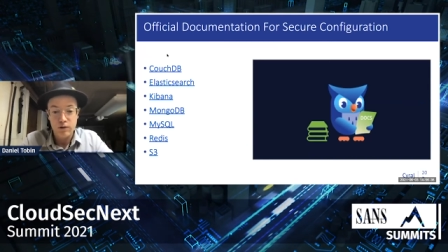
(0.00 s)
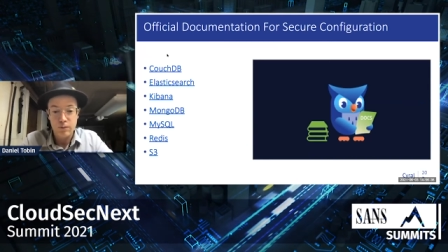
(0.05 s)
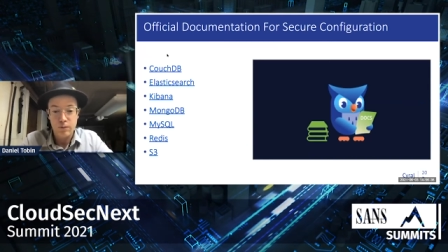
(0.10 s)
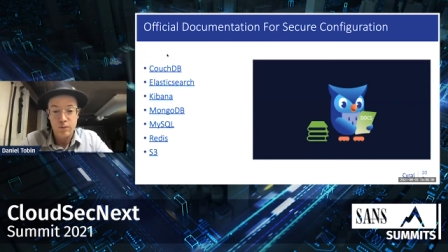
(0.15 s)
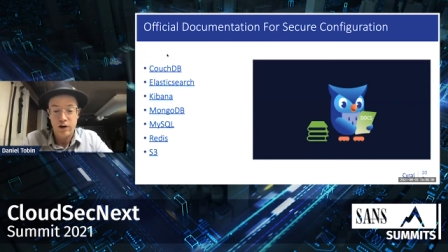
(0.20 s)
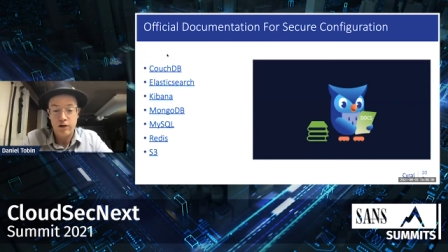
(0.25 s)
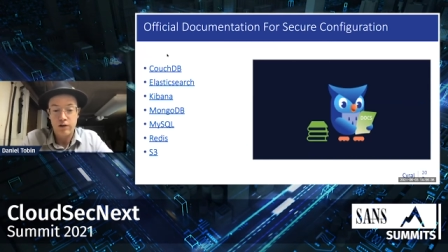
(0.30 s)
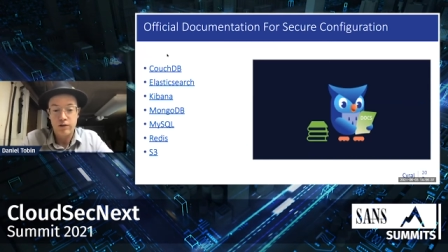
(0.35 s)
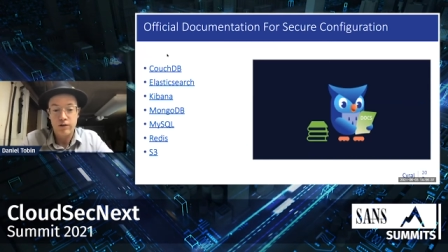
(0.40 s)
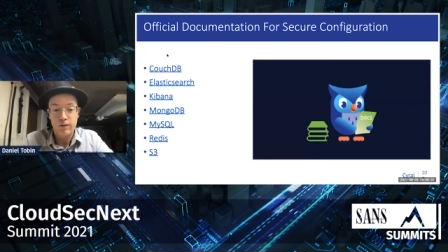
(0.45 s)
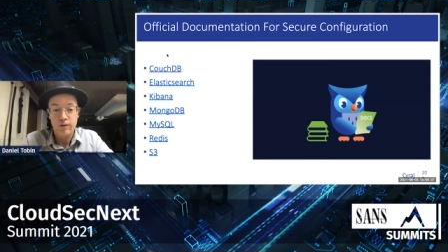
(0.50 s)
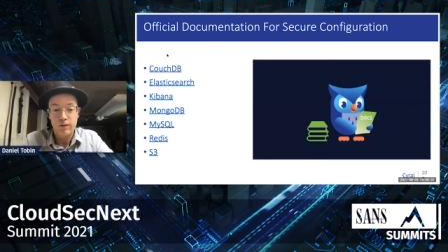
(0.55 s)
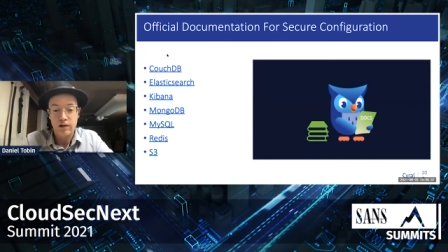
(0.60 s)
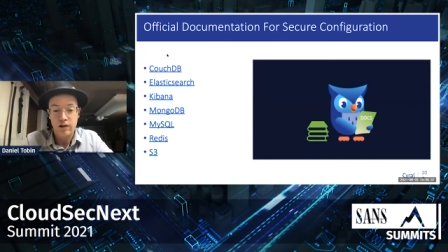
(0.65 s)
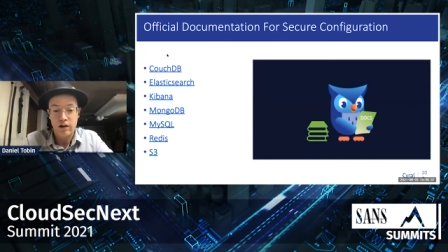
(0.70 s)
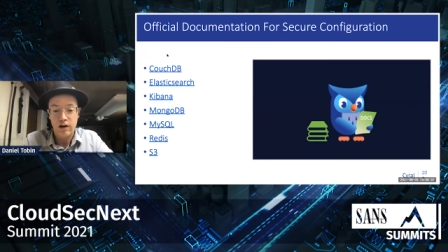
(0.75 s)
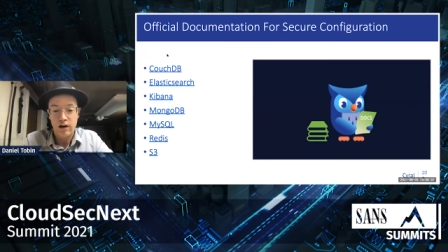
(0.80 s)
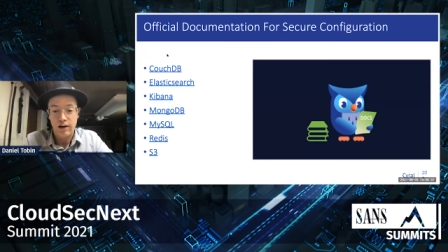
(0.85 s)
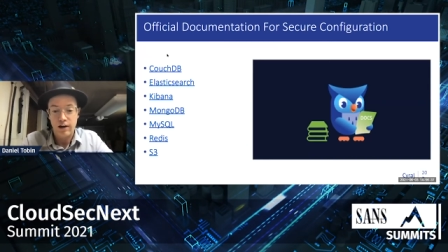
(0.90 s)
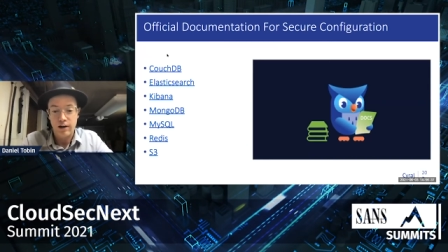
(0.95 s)
but I also want
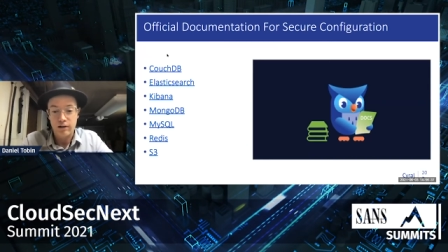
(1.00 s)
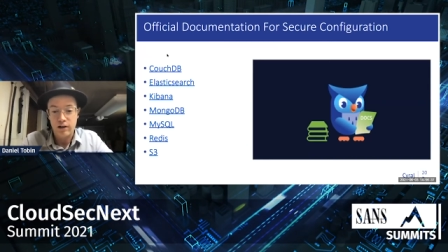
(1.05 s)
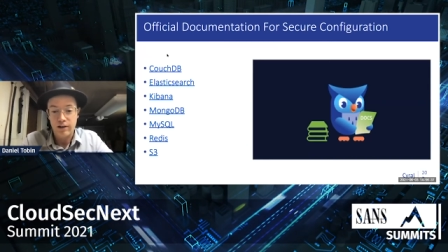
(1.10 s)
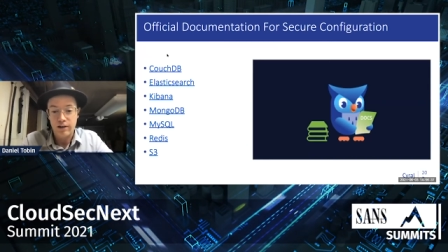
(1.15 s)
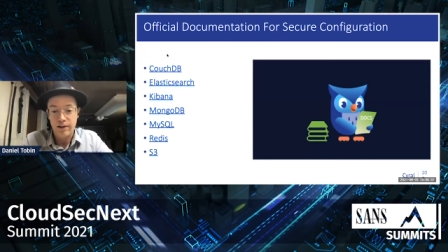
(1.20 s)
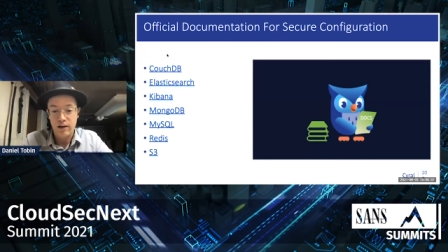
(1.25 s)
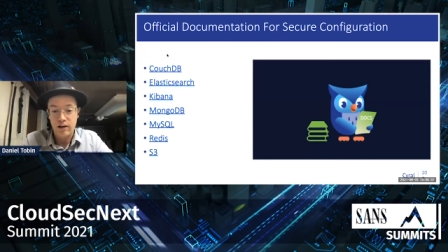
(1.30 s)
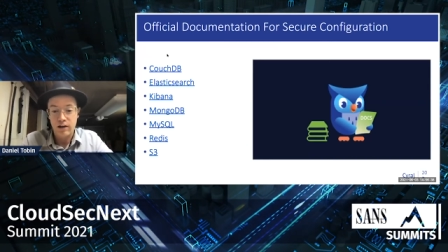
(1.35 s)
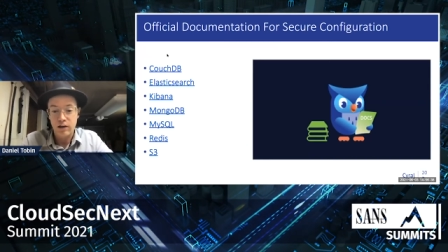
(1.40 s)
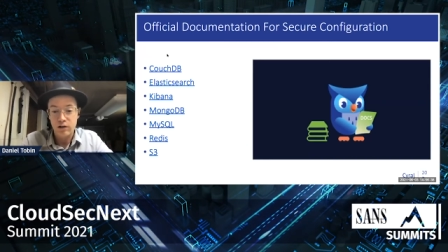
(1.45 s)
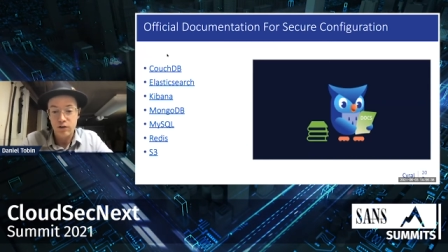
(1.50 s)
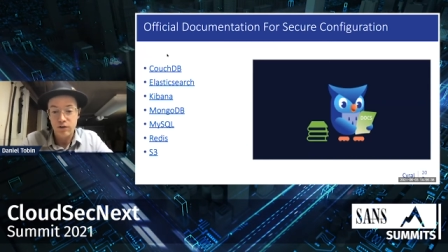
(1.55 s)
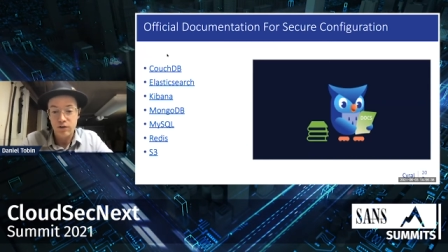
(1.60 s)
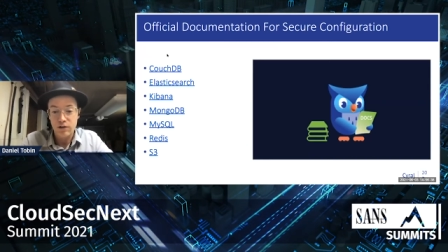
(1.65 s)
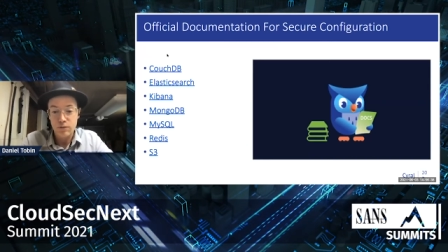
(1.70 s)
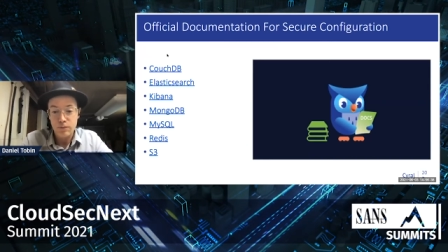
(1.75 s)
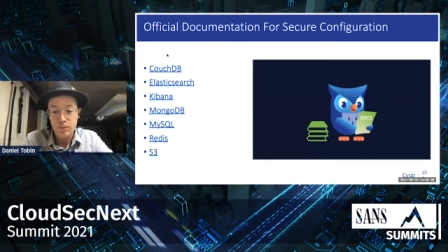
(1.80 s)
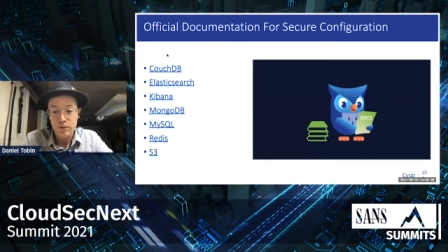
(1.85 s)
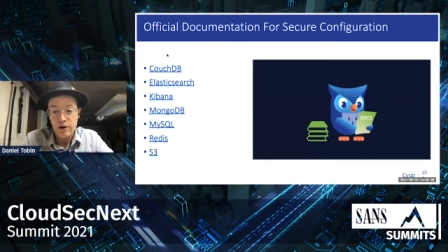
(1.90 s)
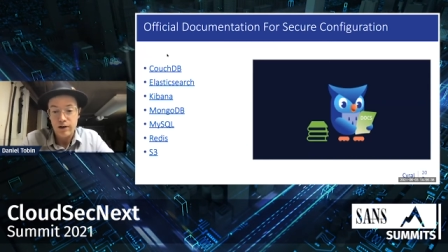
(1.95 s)
to highlight that each of
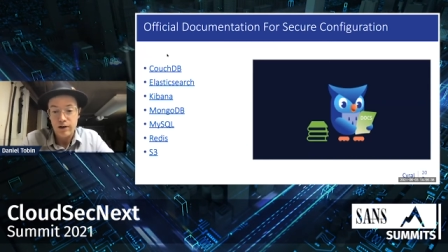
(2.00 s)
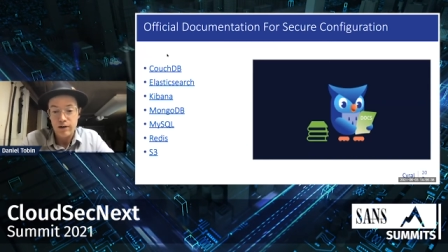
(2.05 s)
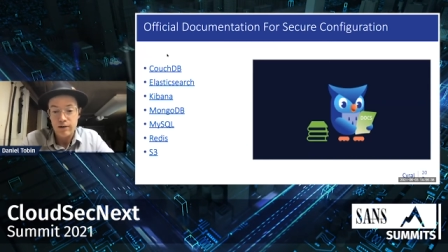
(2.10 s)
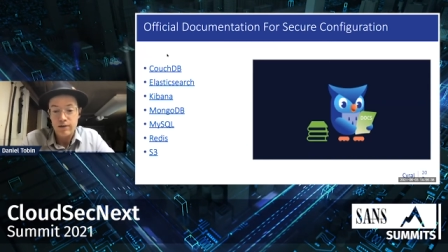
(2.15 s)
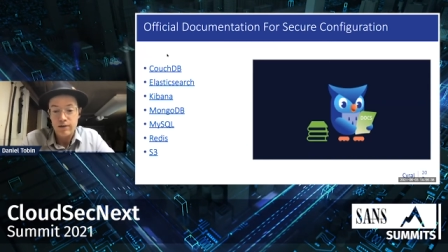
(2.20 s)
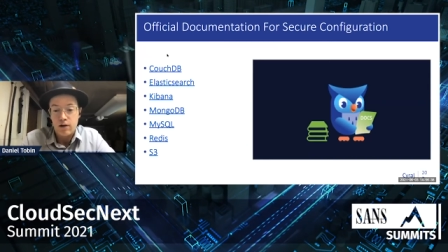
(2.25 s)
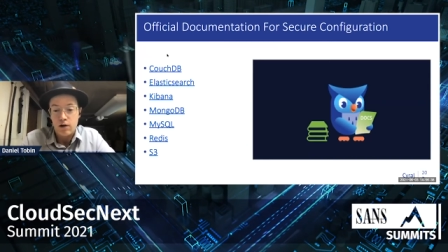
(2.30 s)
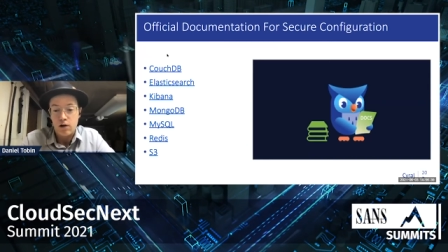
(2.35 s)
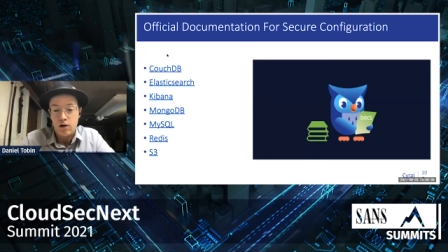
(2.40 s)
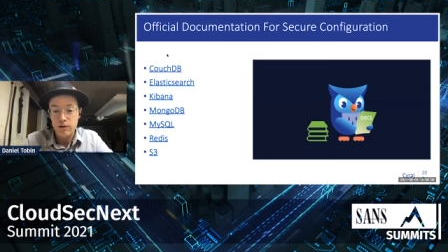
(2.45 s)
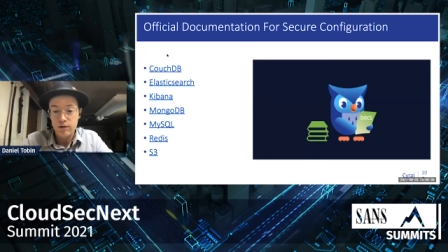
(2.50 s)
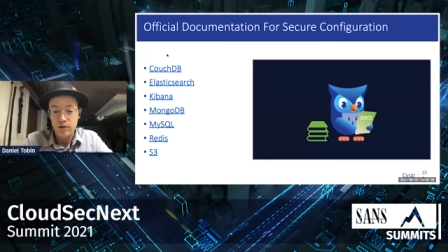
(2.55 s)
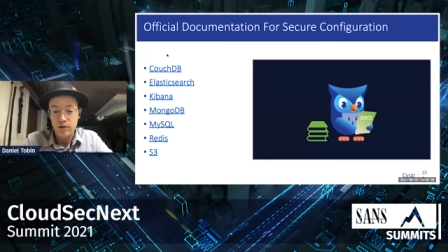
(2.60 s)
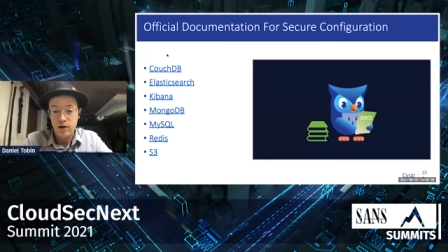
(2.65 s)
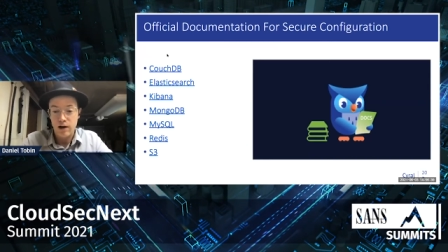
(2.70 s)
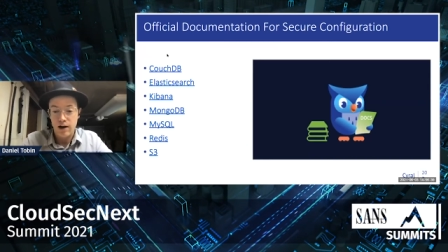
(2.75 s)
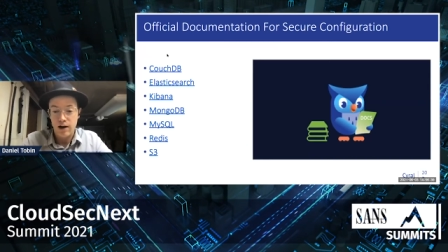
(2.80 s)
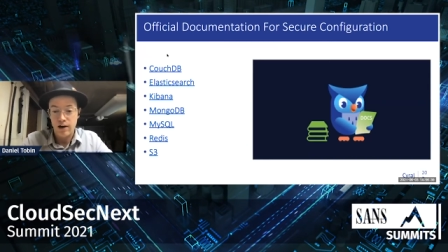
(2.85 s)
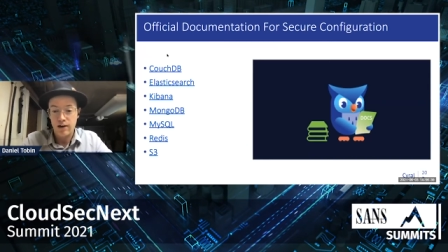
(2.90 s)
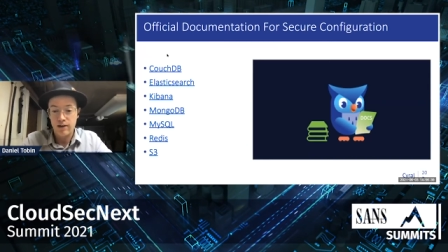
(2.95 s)
these products also
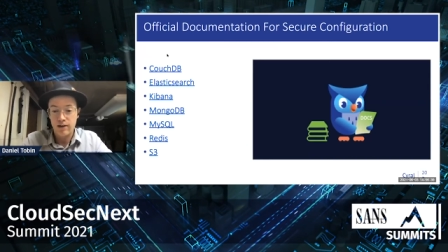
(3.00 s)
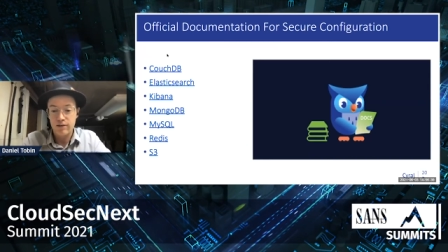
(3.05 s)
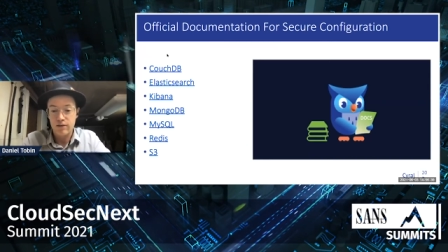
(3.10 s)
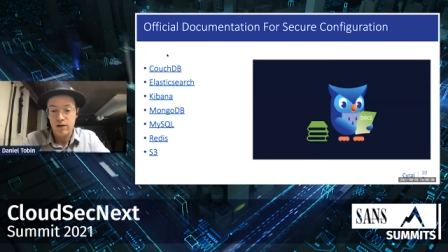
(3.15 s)
has